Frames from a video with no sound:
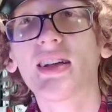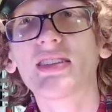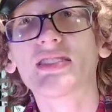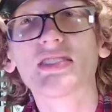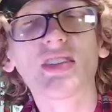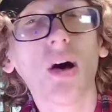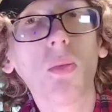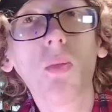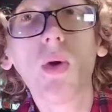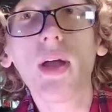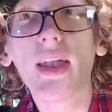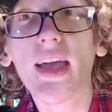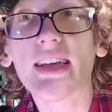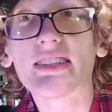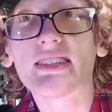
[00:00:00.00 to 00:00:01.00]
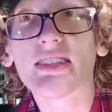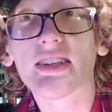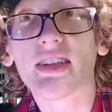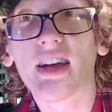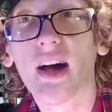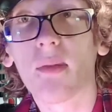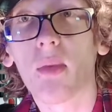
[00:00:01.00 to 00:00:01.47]
Someone has to
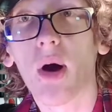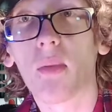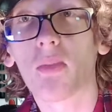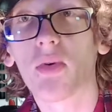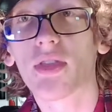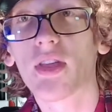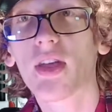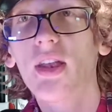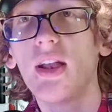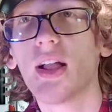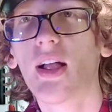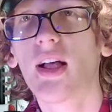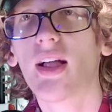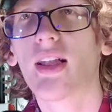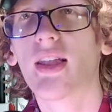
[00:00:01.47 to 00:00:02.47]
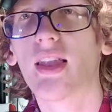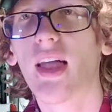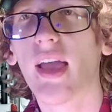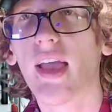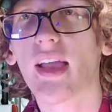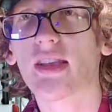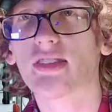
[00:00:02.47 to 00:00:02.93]
come up with it.
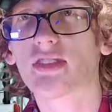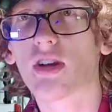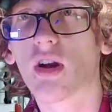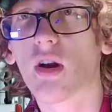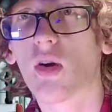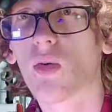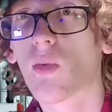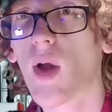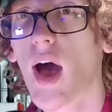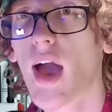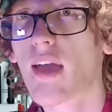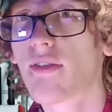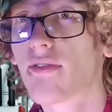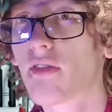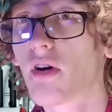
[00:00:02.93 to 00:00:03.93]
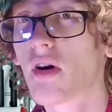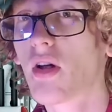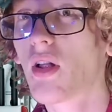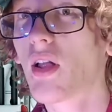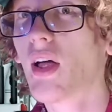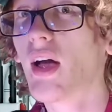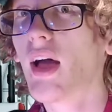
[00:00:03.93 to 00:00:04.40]
Laser
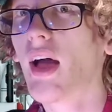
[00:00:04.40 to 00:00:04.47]
rifle.